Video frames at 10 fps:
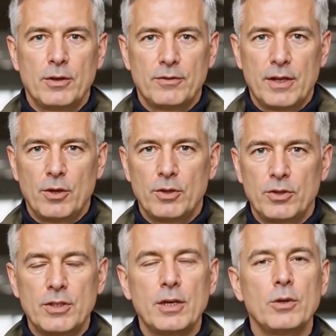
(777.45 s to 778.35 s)

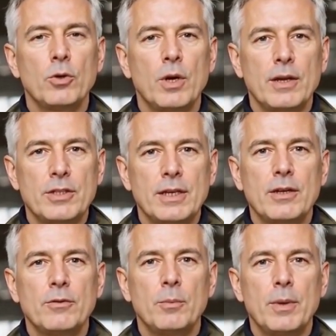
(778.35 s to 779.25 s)
failures and atrocities
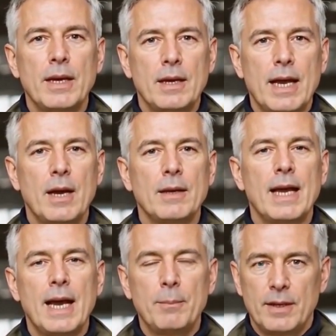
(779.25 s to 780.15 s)
from being allowed to
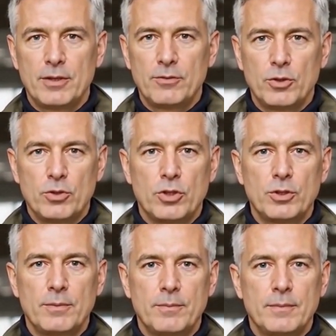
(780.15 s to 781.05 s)
happen in the future.
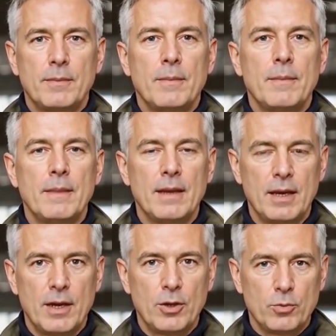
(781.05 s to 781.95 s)
Another